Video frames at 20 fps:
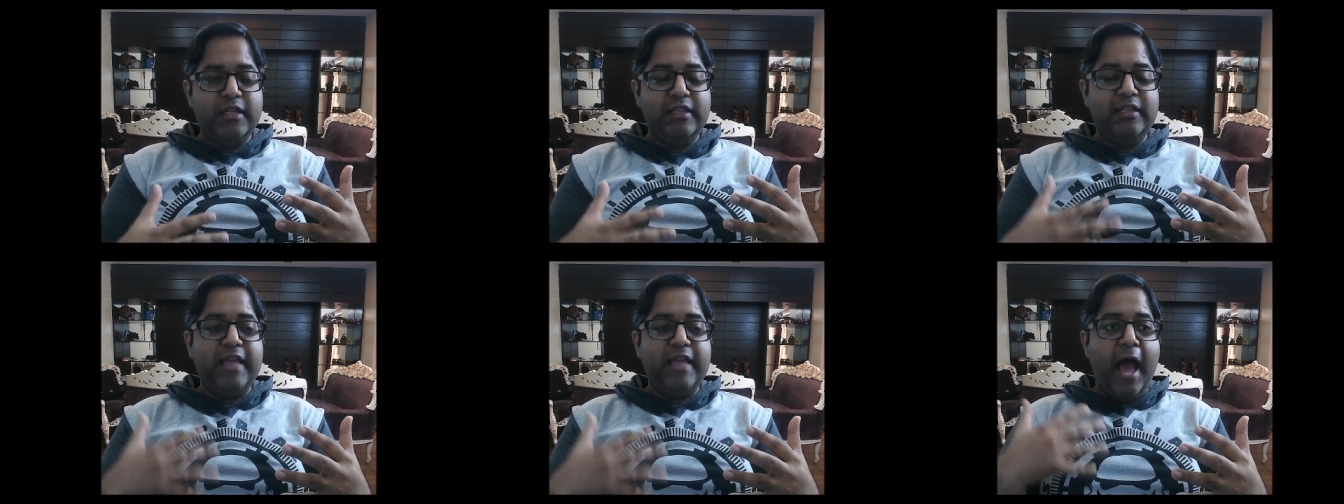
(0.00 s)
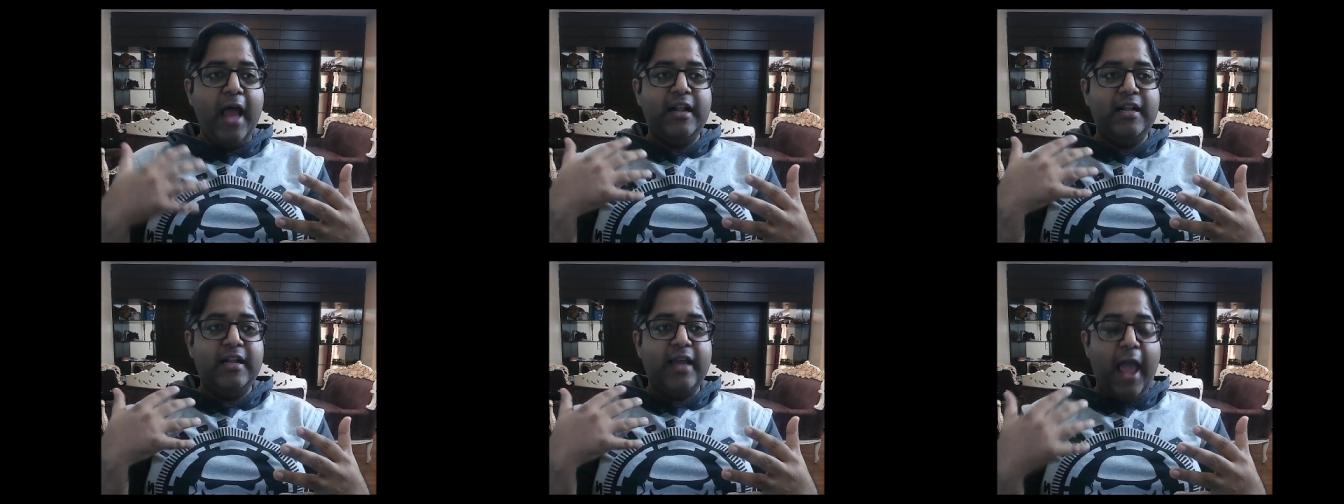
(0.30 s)

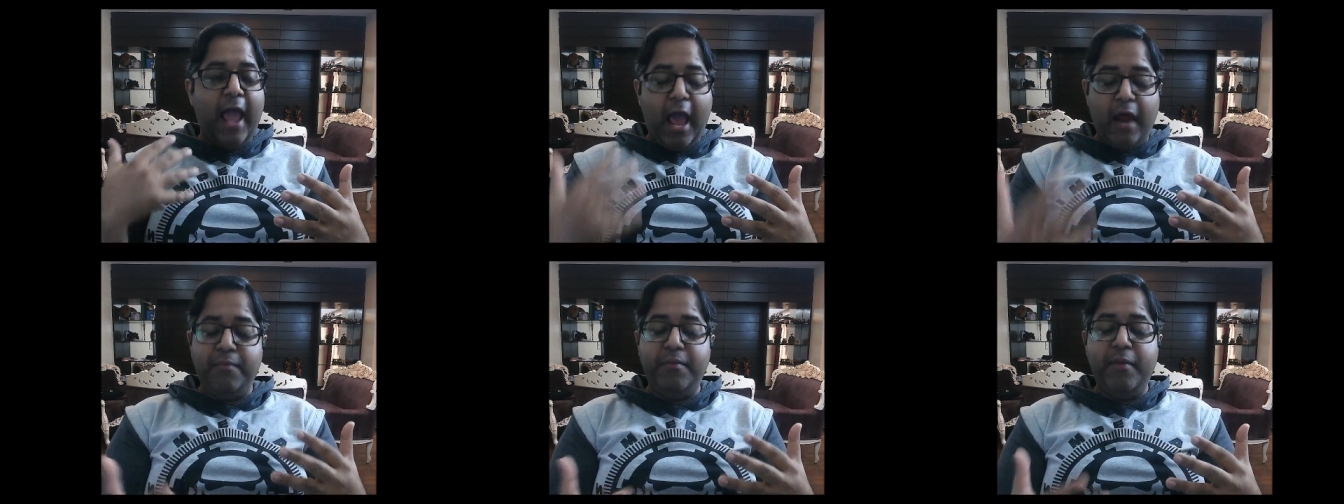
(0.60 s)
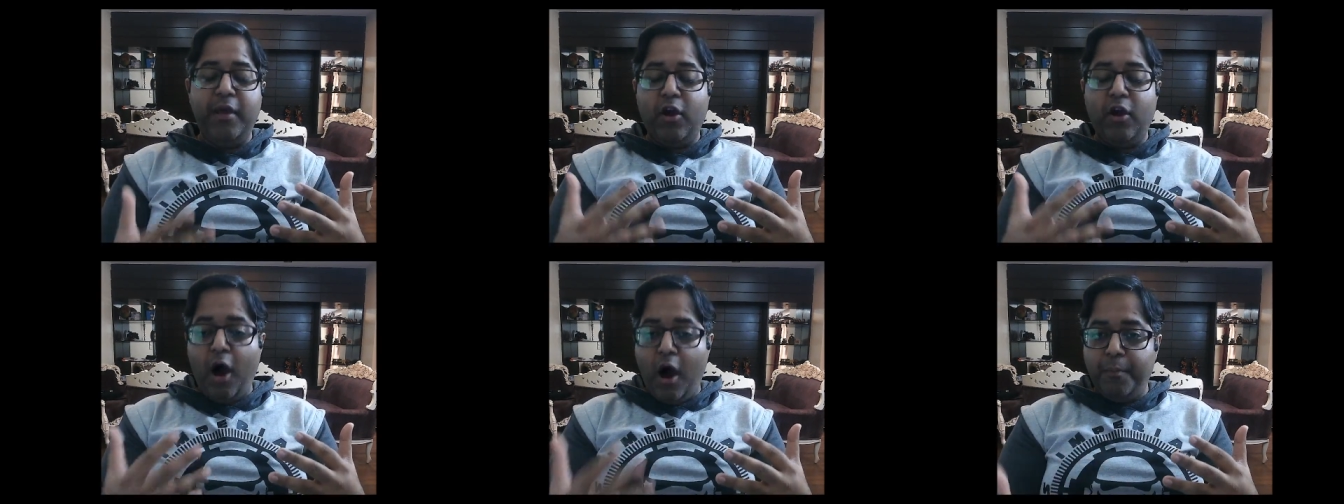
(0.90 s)
that can
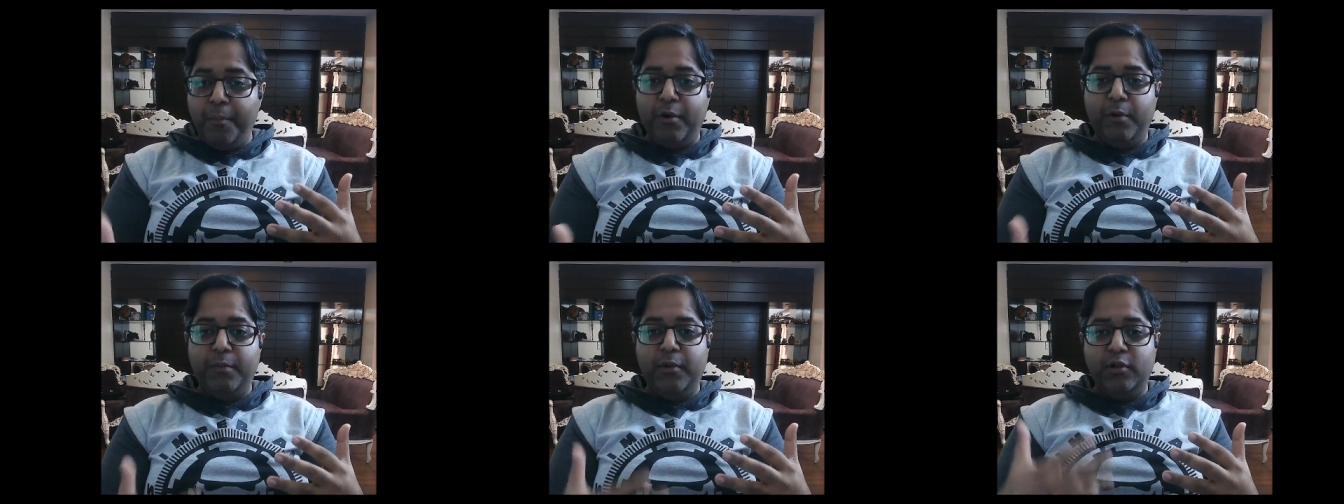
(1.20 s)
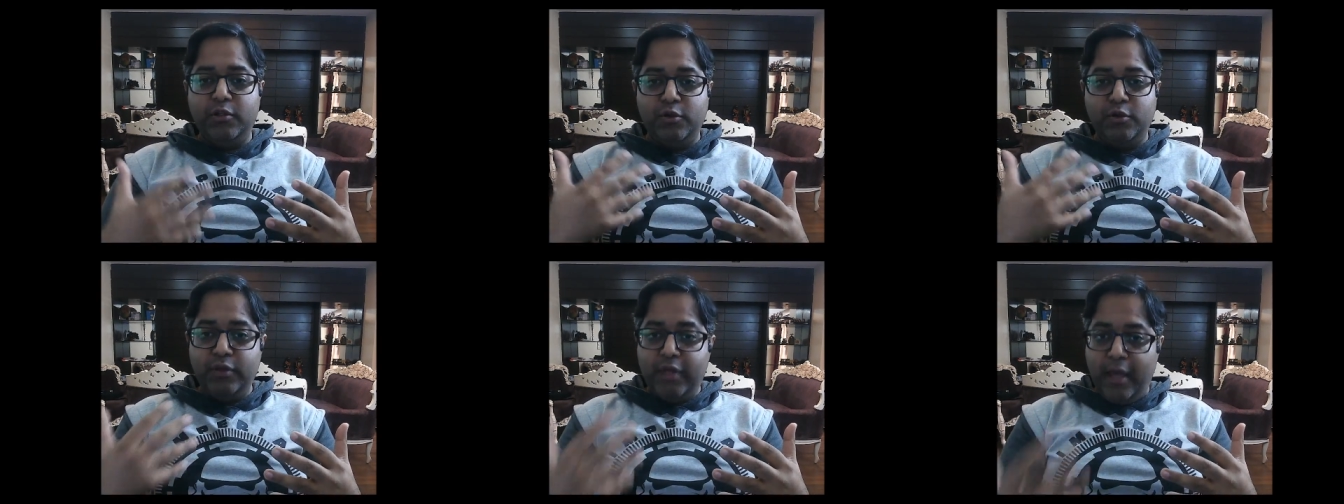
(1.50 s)
be
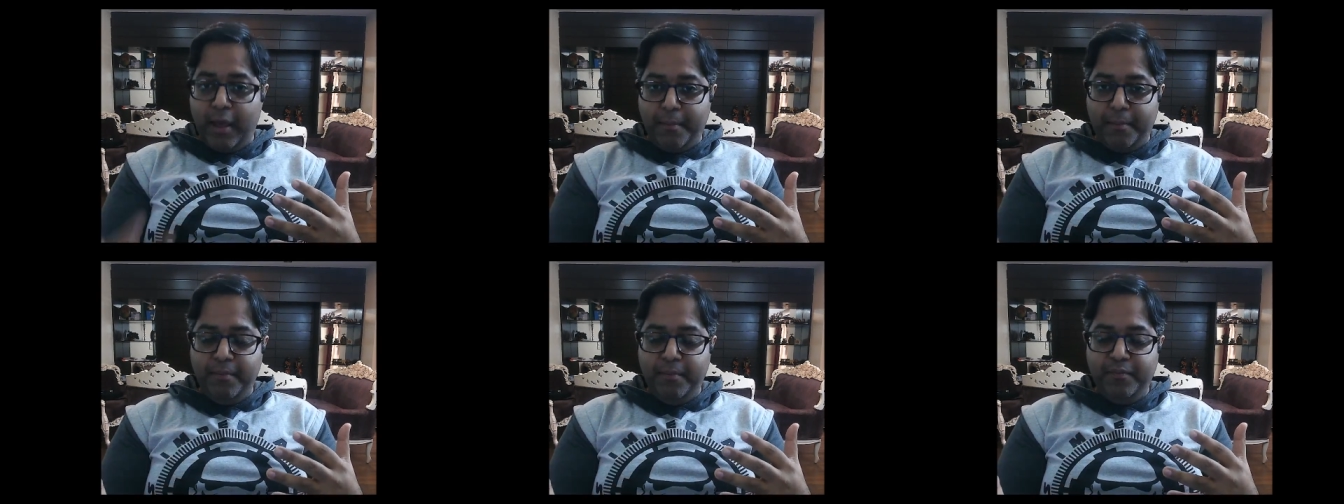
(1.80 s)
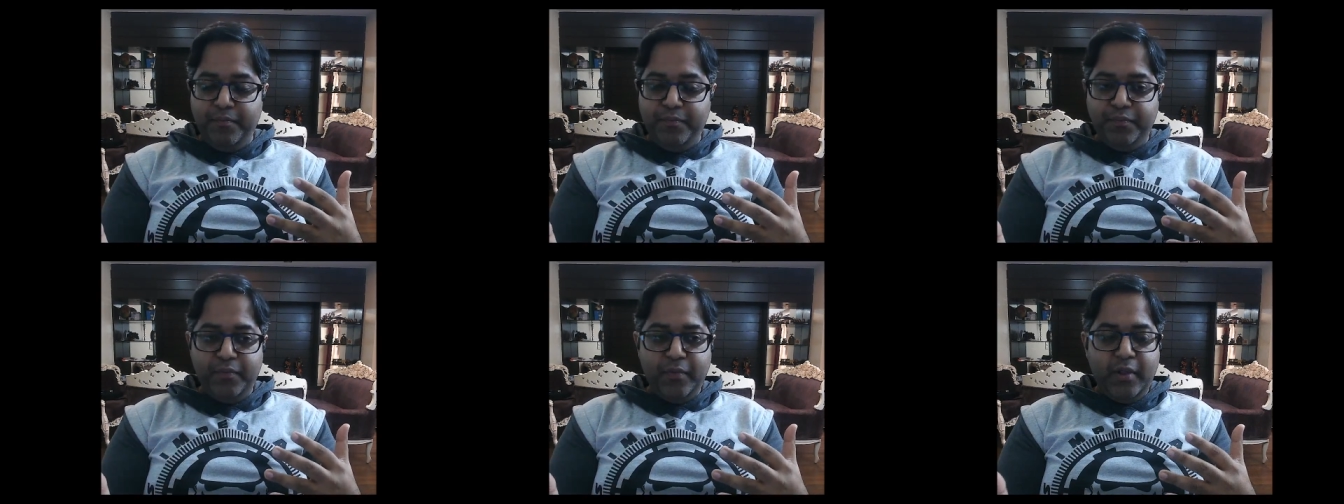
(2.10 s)
comparable to them.
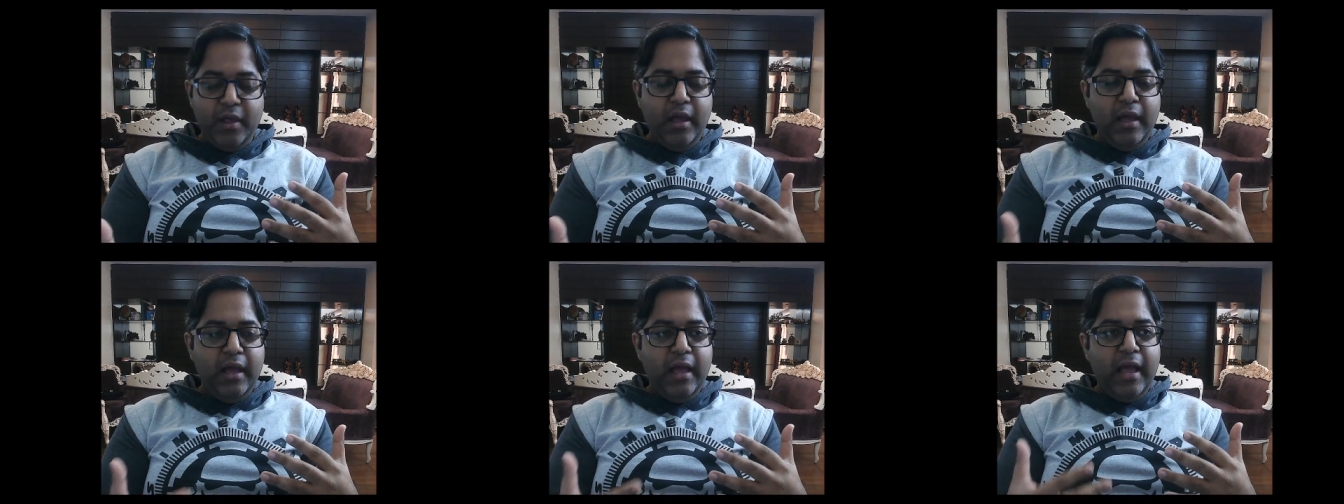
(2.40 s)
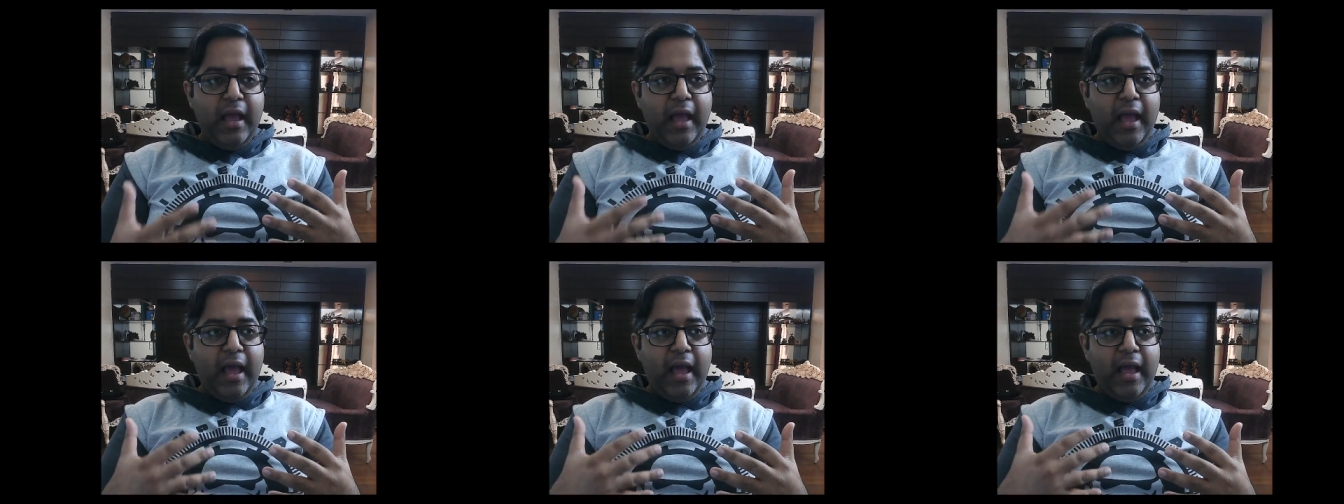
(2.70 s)

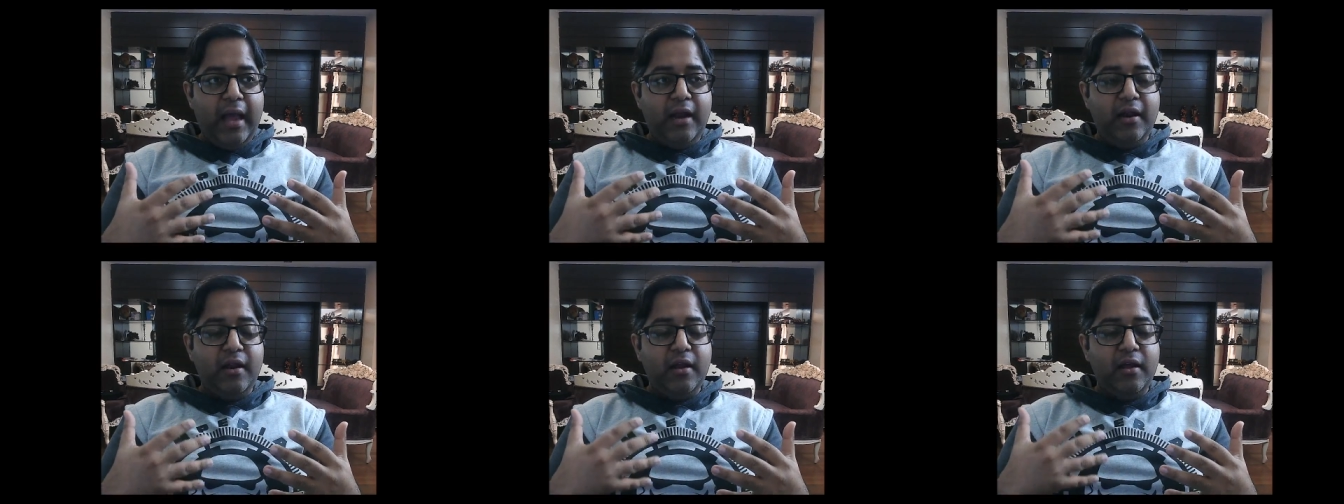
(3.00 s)
And